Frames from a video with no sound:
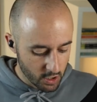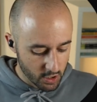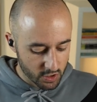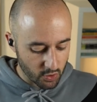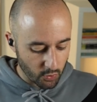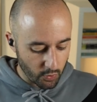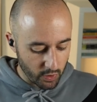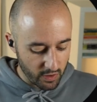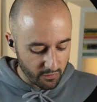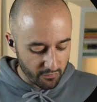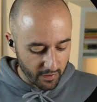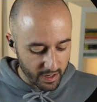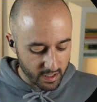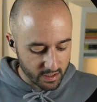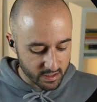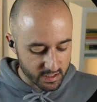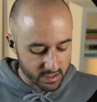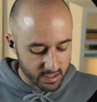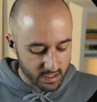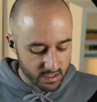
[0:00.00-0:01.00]
So if
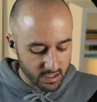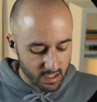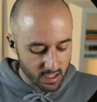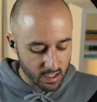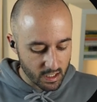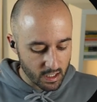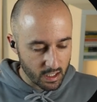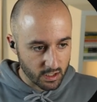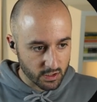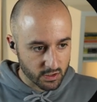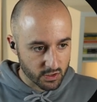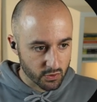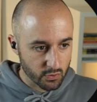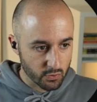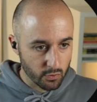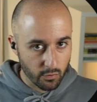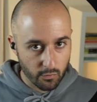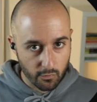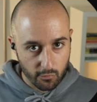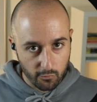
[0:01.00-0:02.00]
I cd
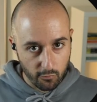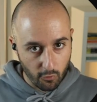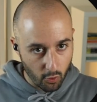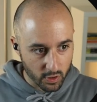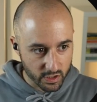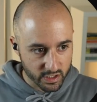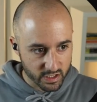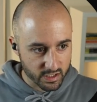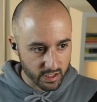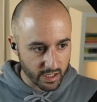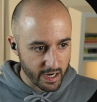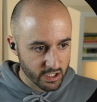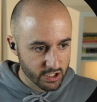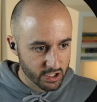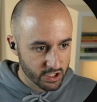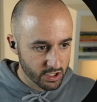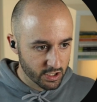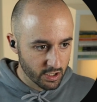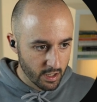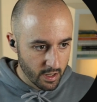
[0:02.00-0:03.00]
into
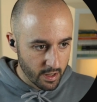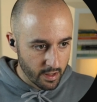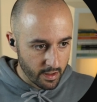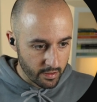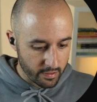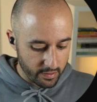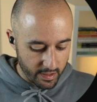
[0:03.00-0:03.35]
/,